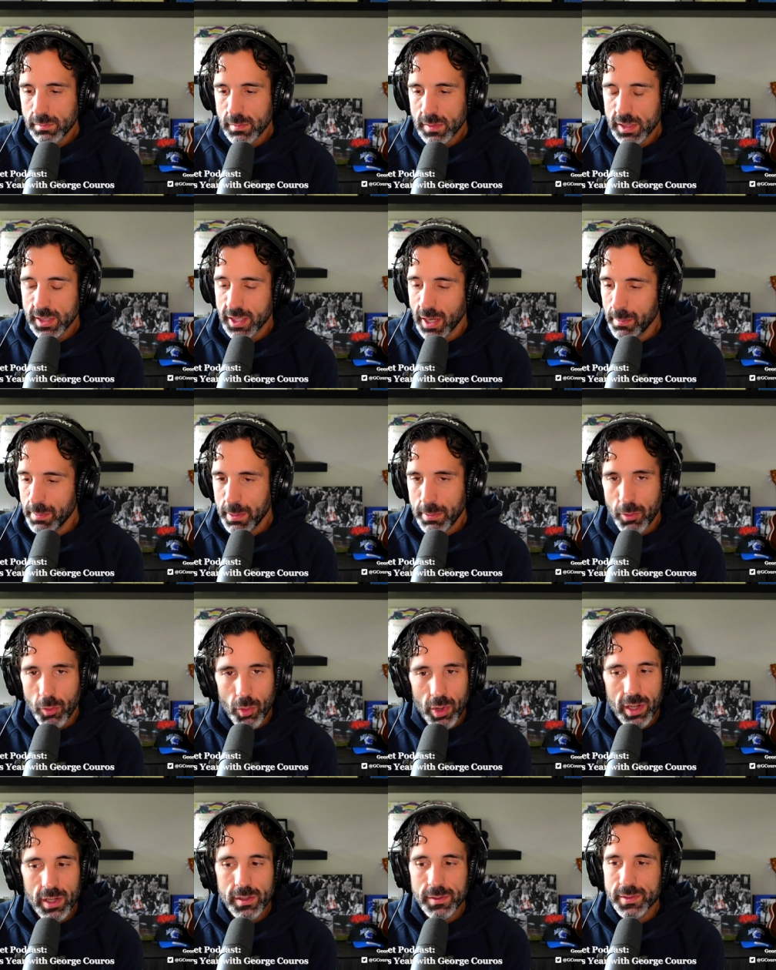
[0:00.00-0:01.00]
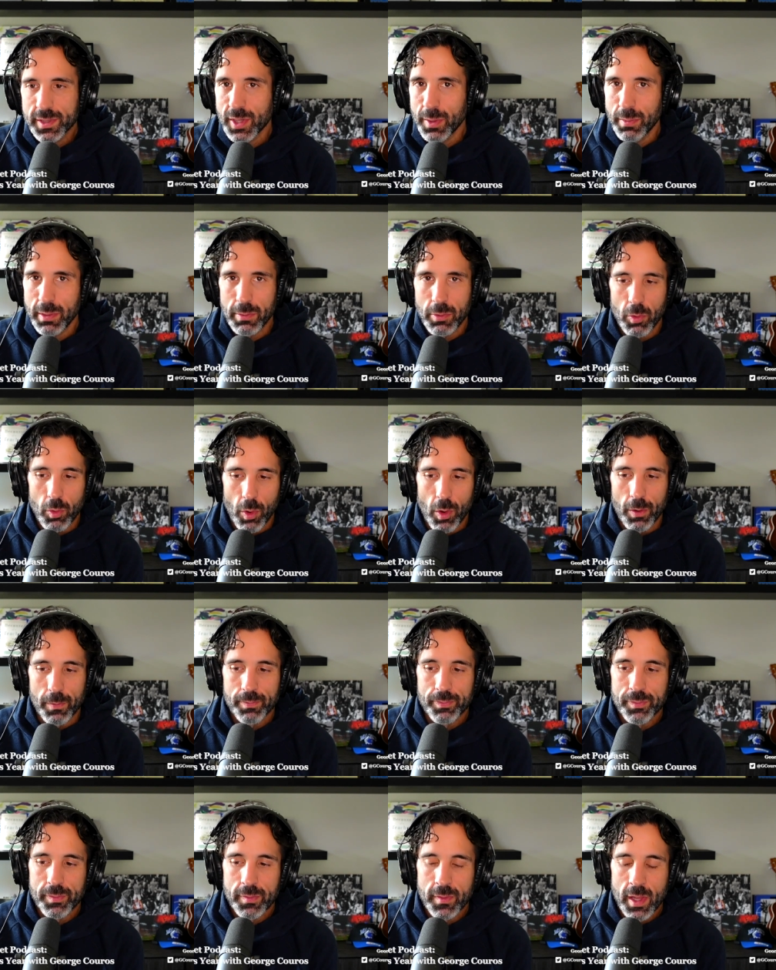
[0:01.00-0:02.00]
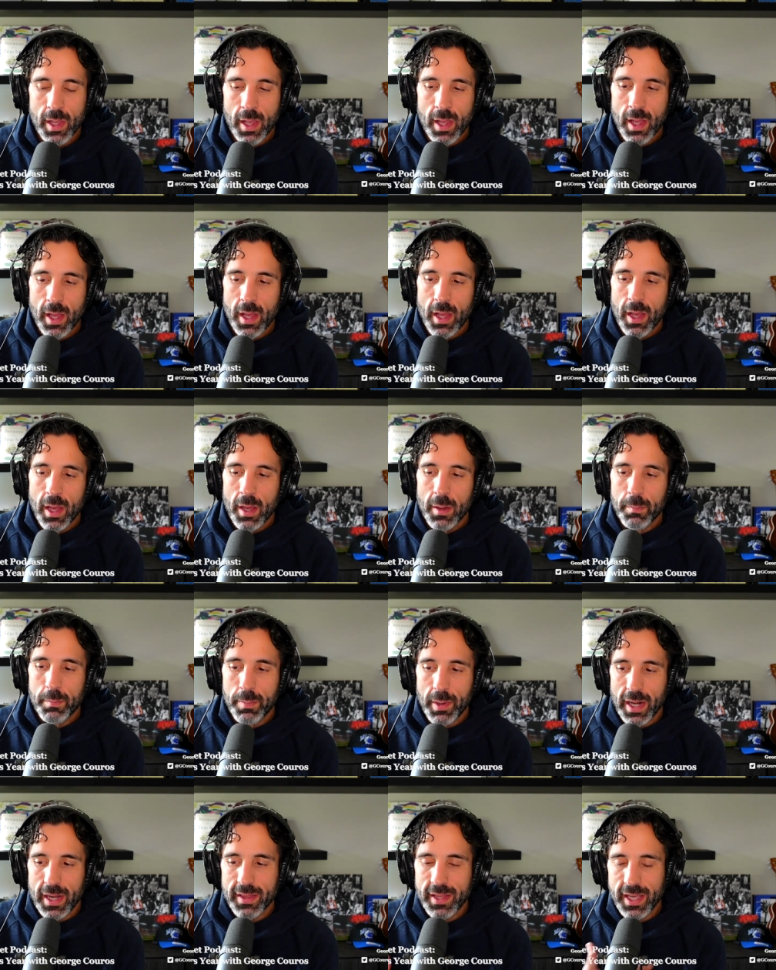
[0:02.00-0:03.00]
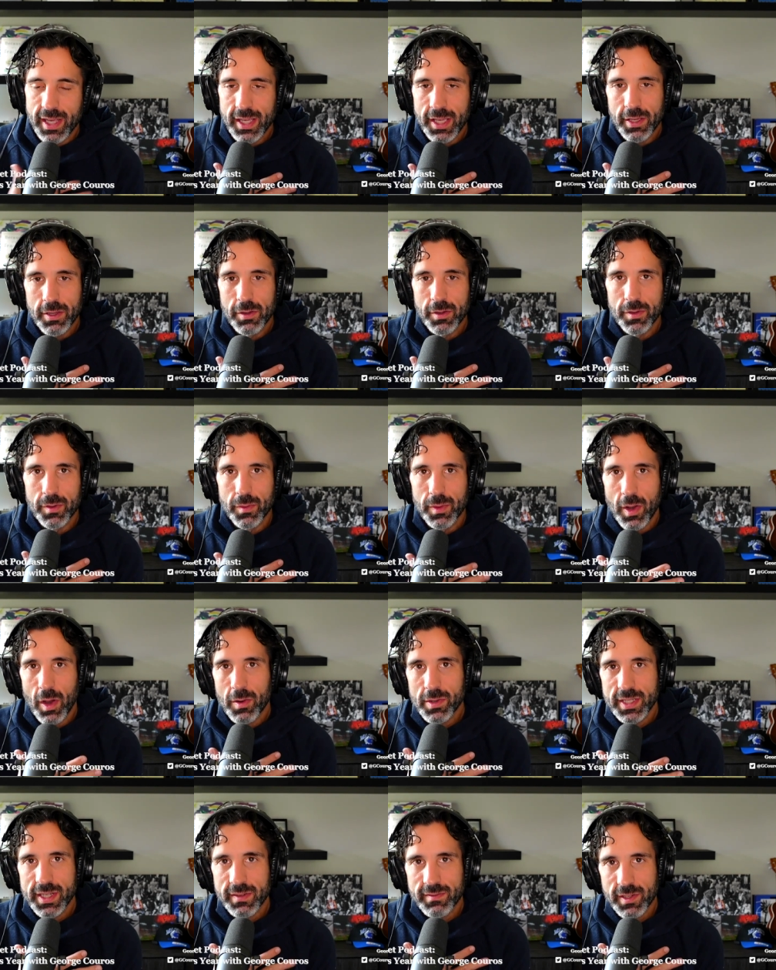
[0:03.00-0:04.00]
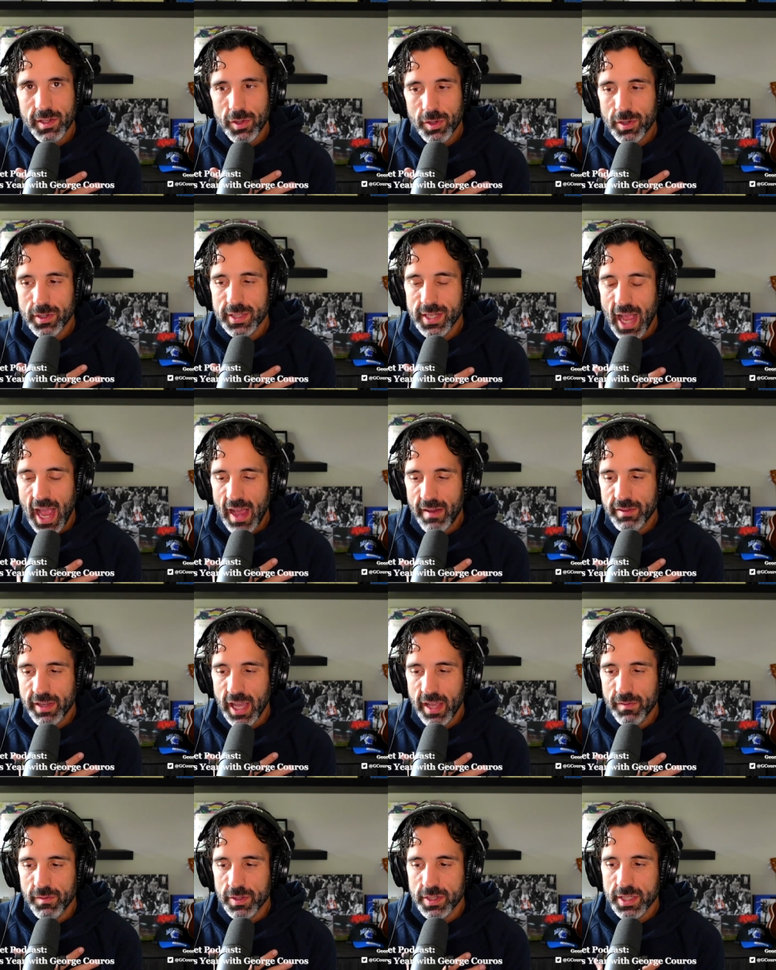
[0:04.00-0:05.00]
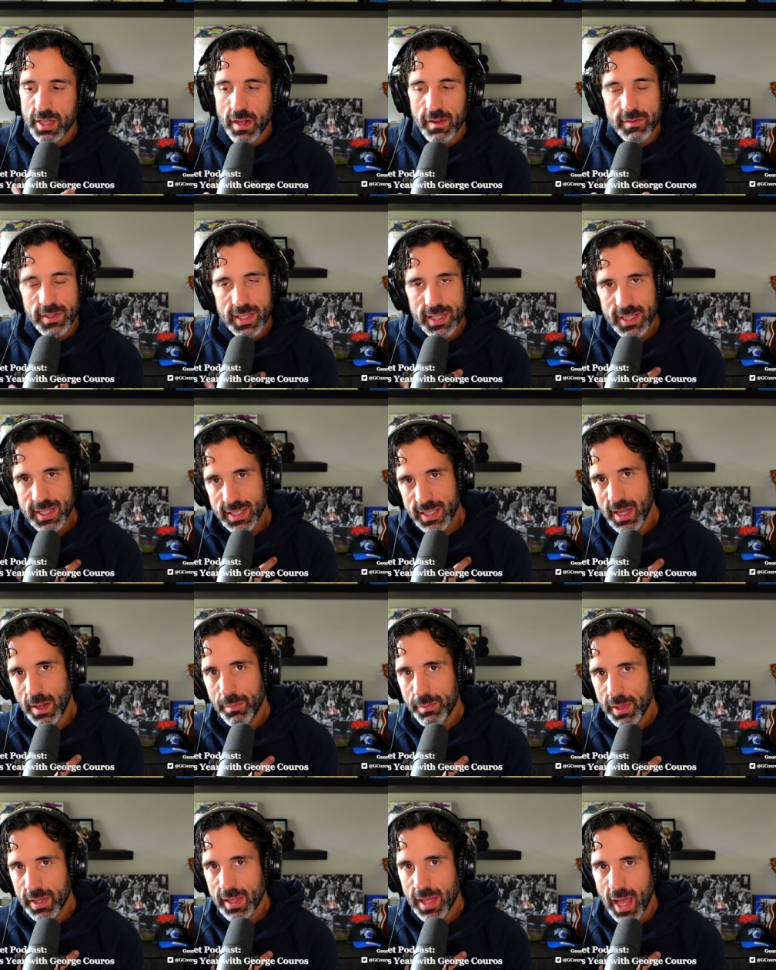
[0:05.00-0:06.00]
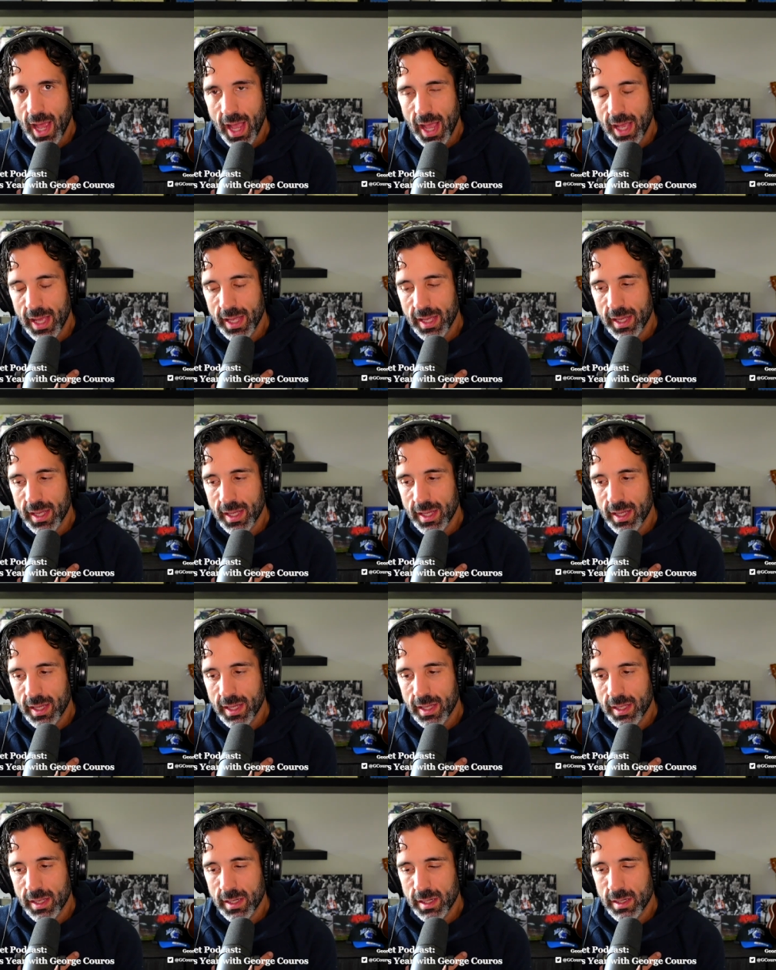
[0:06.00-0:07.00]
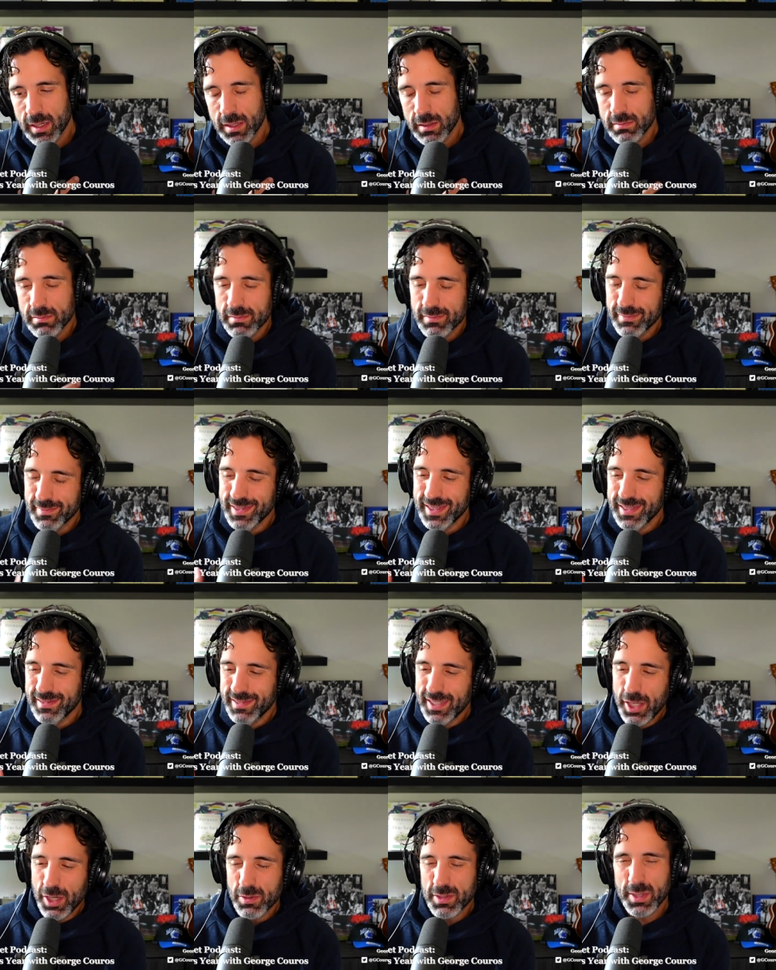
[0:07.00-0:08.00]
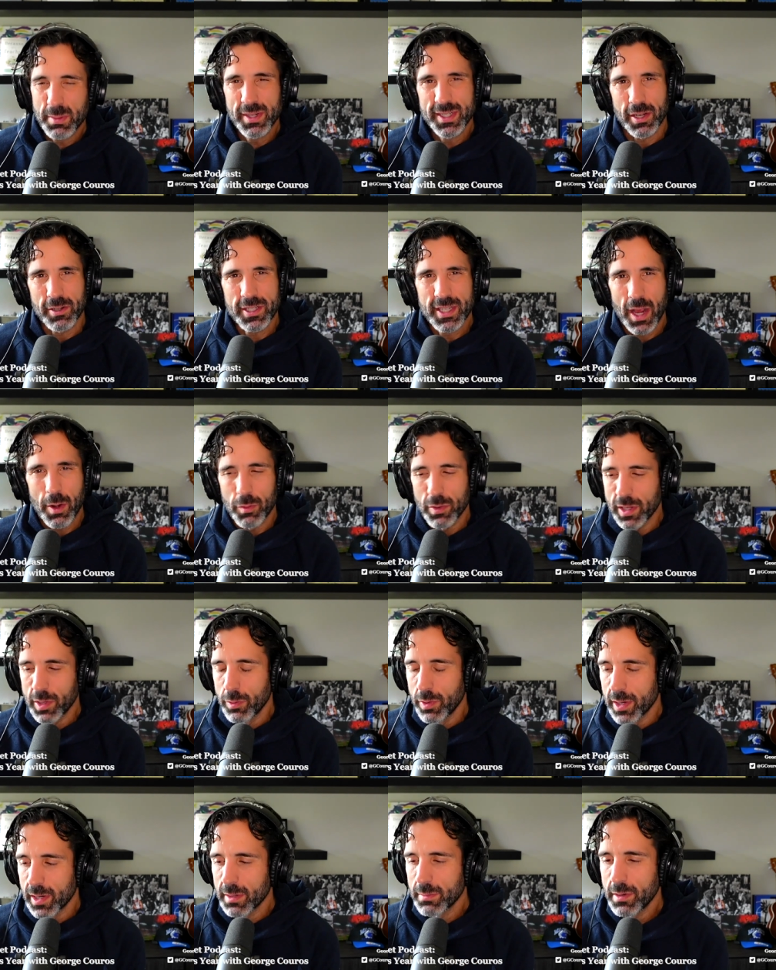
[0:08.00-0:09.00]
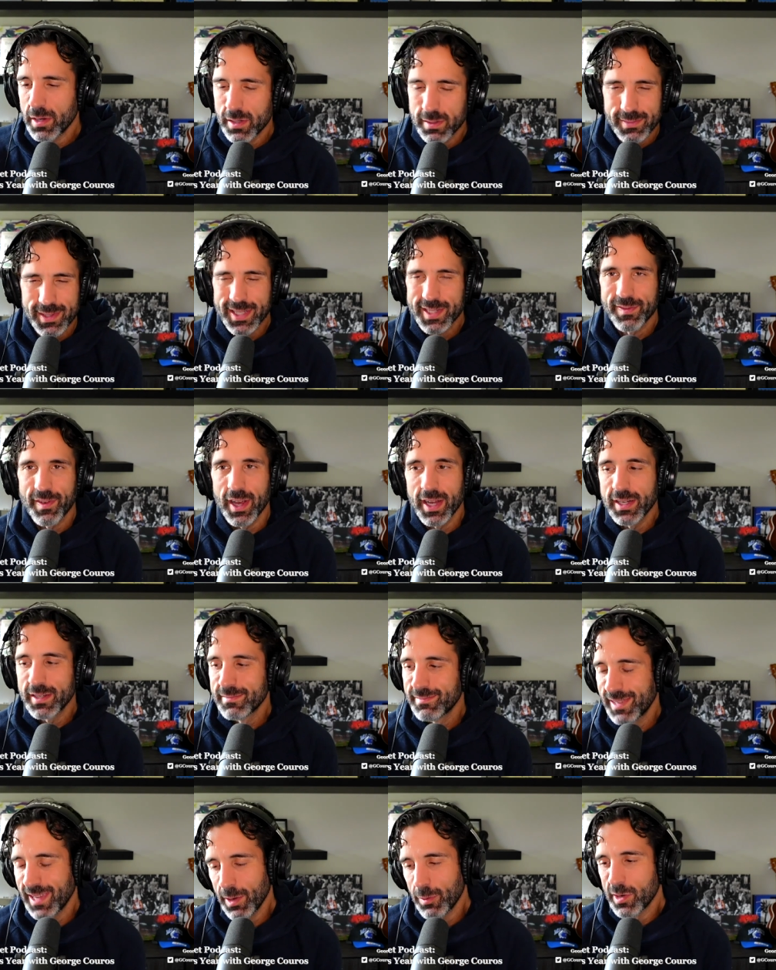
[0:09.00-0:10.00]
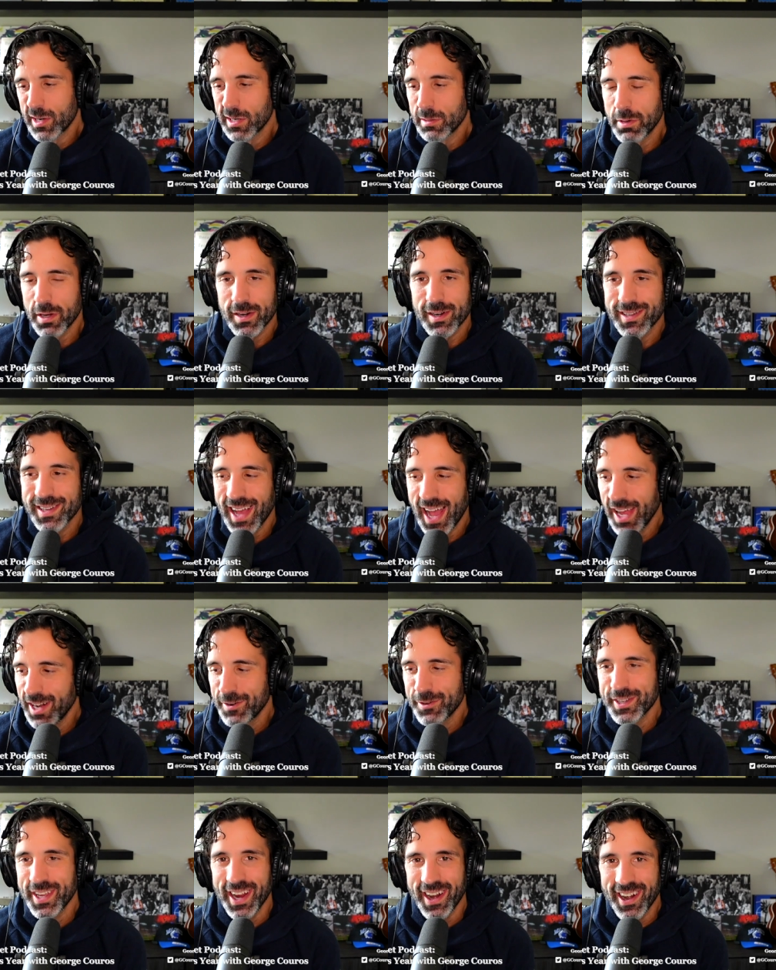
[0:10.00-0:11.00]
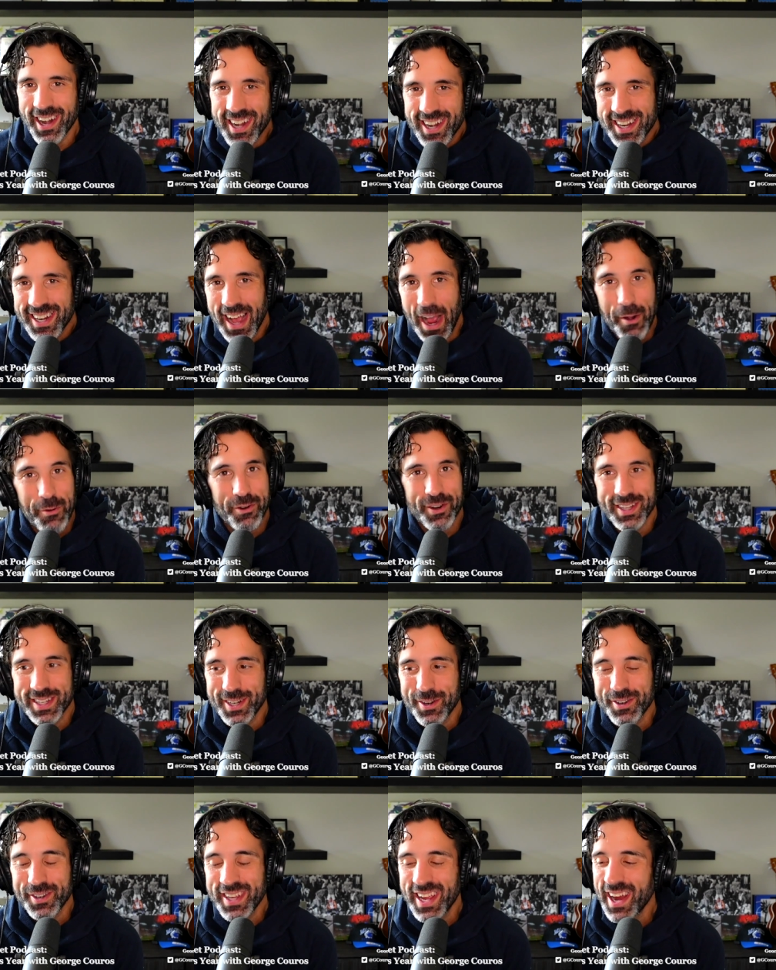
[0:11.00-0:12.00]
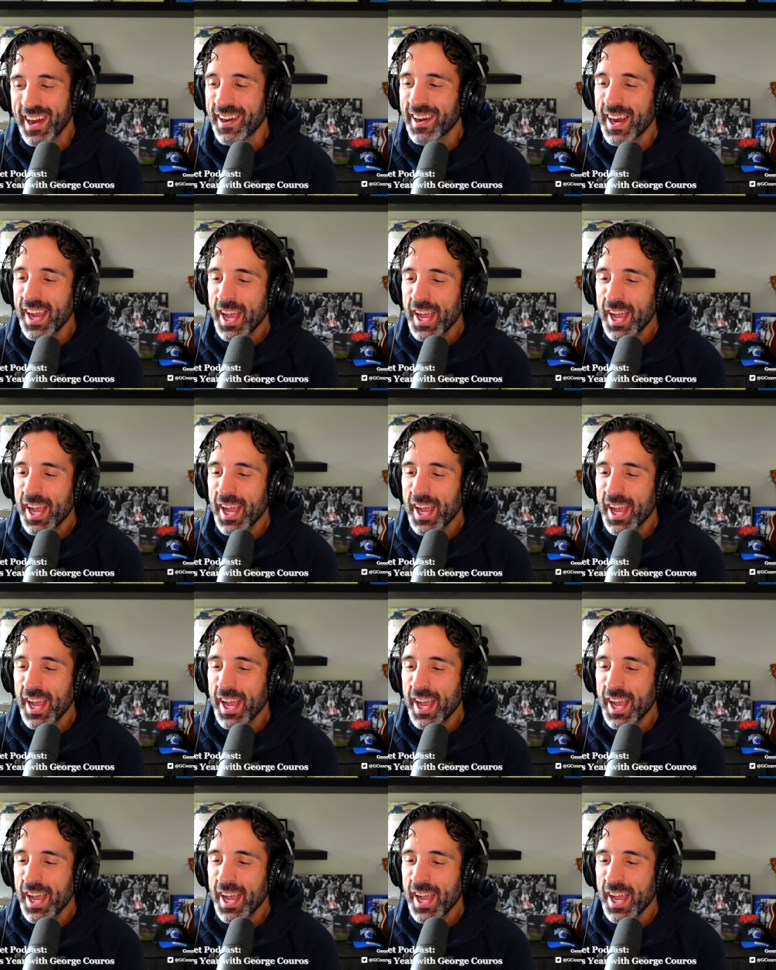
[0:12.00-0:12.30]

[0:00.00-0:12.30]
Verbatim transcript: Some people will, some people won't. But I think we always have to learn to advocate for ourselves. This is something that, you know, some adults get really weird about, and that's fine. Get weird about it. I don't care. I really don't care.